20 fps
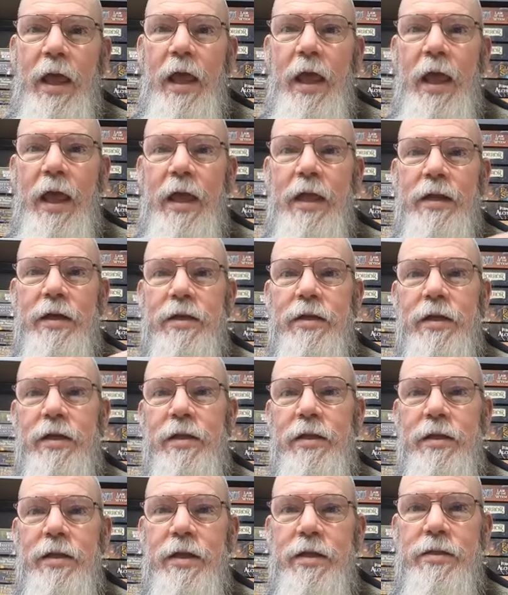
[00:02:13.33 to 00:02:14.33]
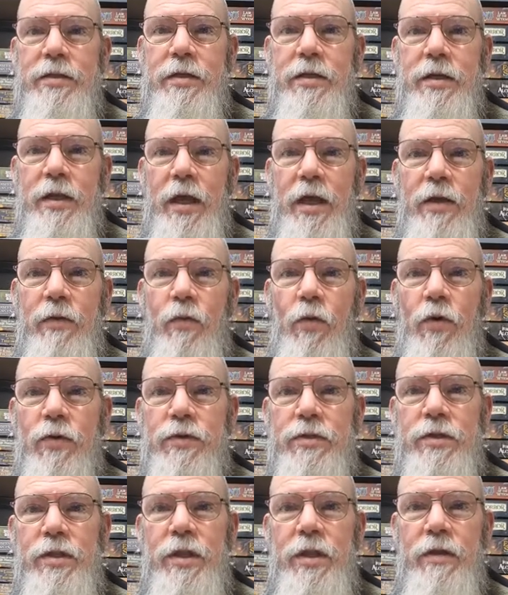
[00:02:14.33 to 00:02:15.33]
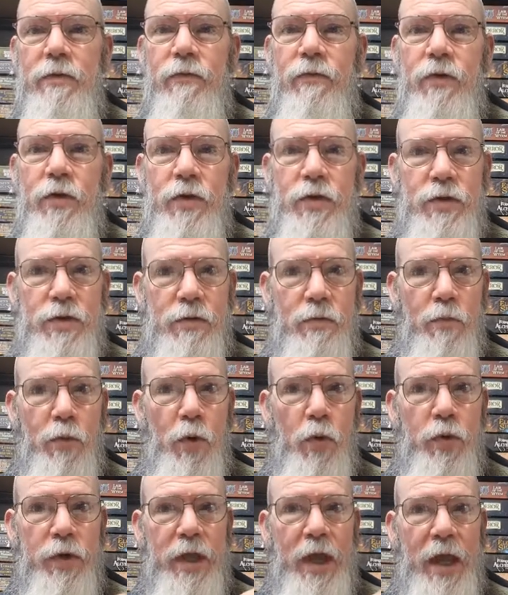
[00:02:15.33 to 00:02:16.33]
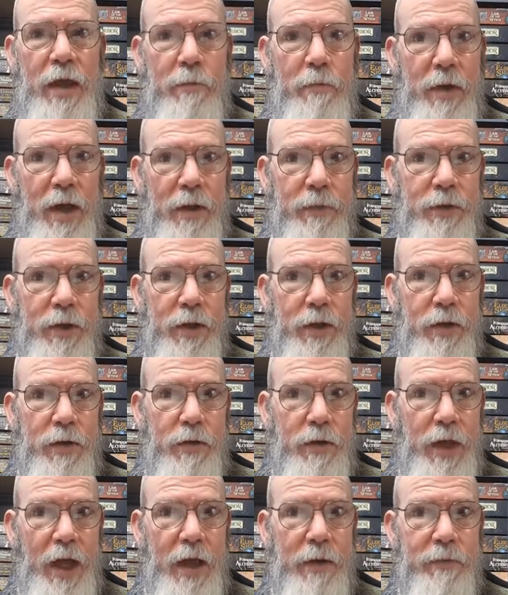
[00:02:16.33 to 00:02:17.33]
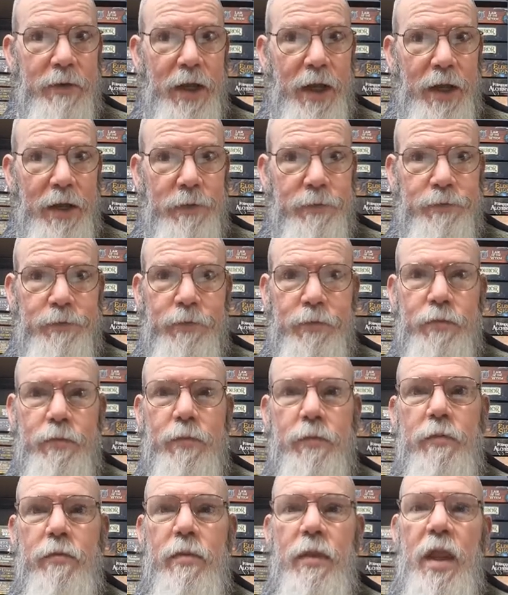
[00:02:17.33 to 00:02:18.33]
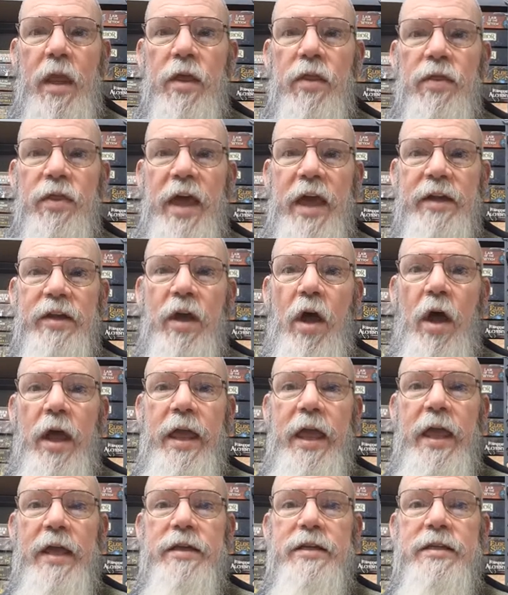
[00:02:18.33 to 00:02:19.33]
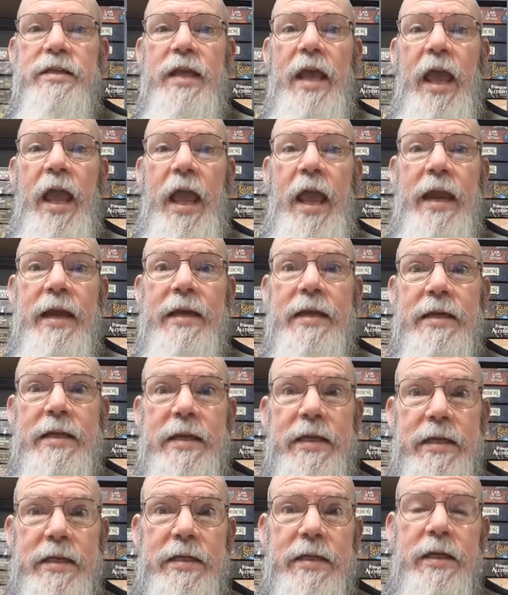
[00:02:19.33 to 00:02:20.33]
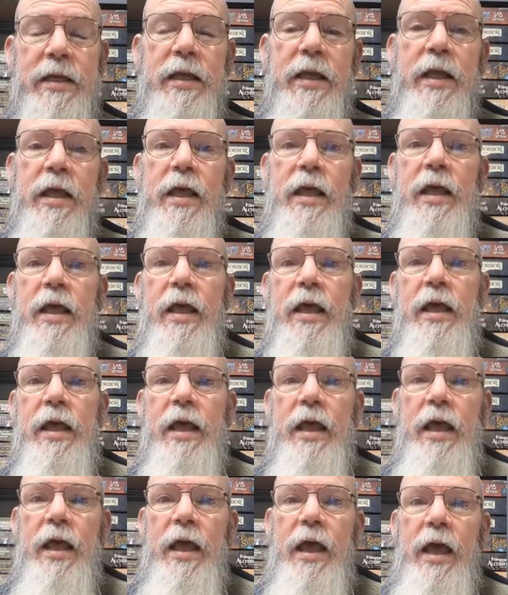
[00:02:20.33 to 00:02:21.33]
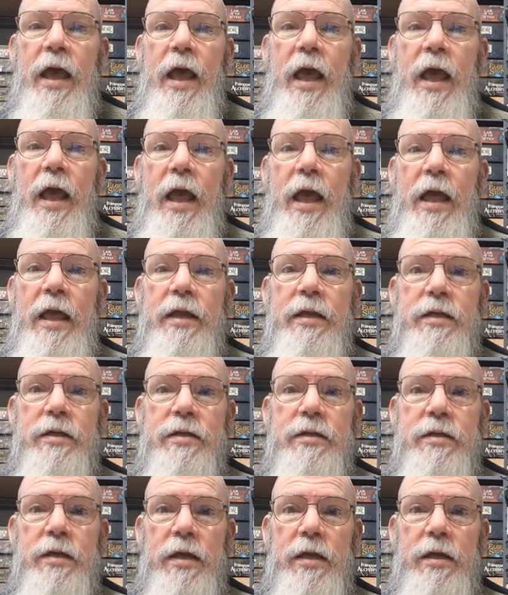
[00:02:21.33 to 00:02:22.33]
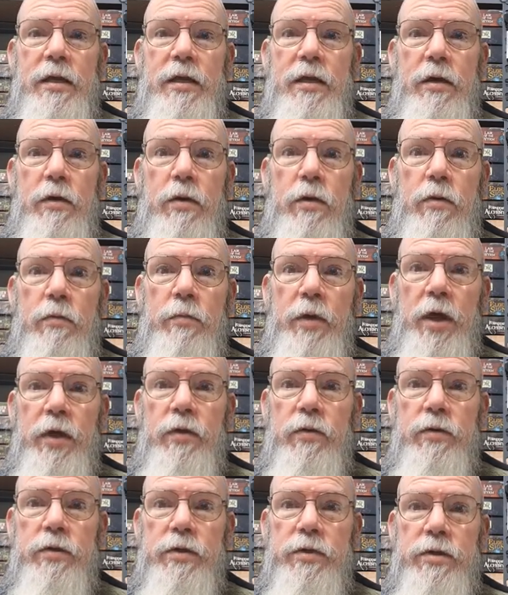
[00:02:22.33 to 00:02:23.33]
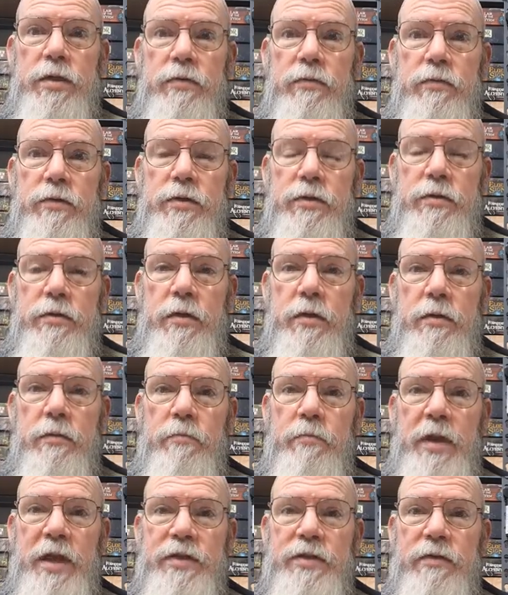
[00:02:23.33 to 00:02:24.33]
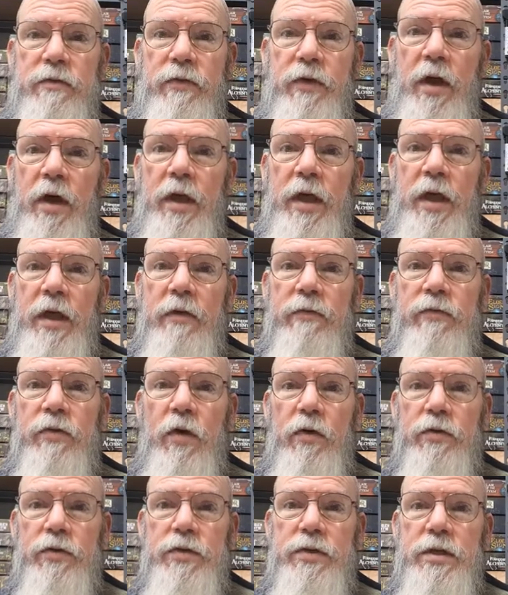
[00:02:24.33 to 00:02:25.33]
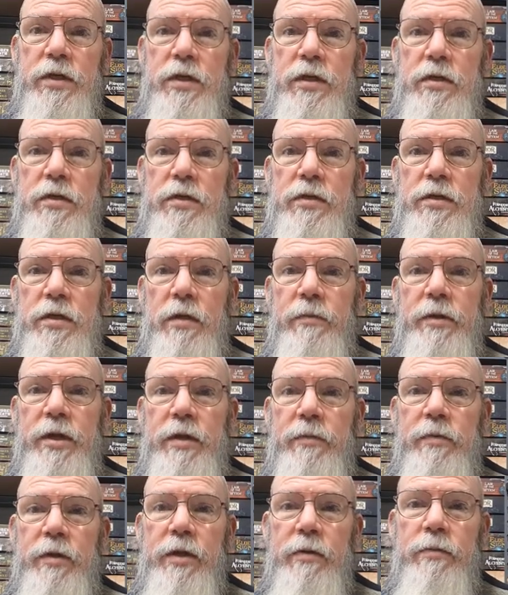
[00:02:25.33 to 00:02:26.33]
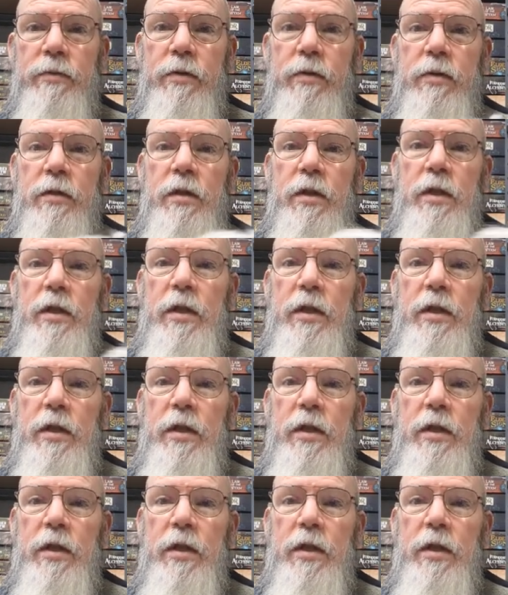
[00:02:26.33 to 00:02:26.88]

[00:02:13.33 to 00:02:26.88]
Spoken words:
And yesterday was the first board game barbecue game day that I attended. And, oh my goodness, it was massive. I have not seen so many people